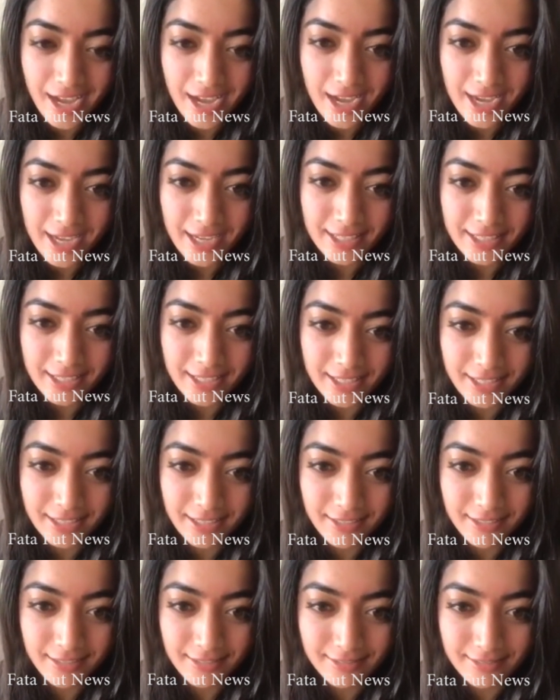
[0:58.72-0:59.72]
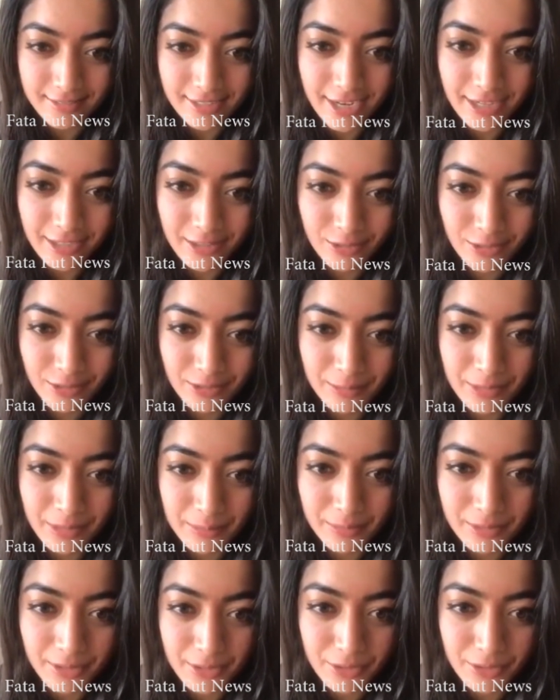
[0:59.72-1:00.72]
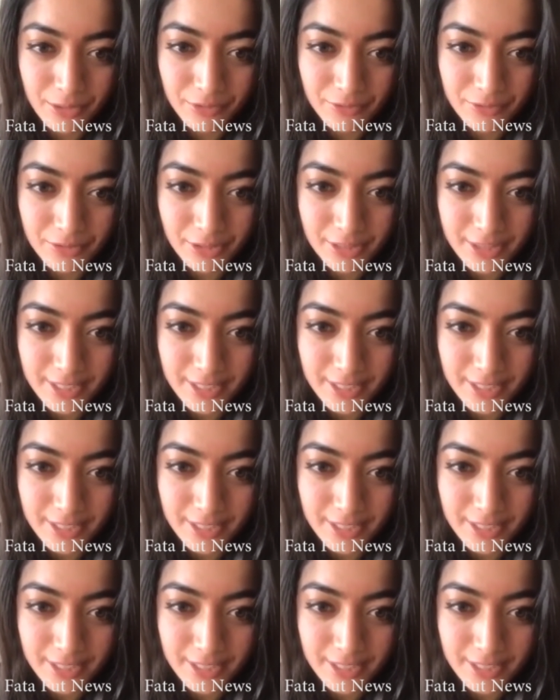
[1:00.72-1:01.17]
Hi, Nikhil. I do remember you. Of